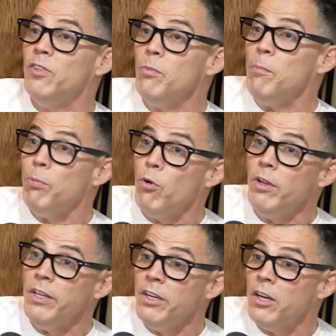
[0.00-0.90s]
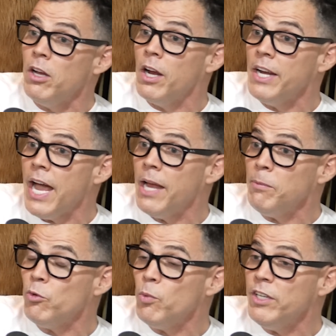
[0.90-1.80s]
someone pulling a gun on
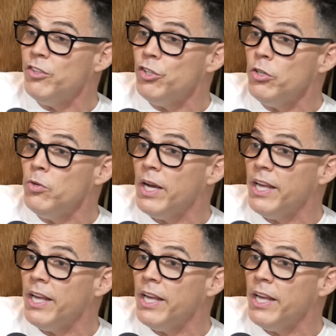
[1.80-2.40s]
adam 22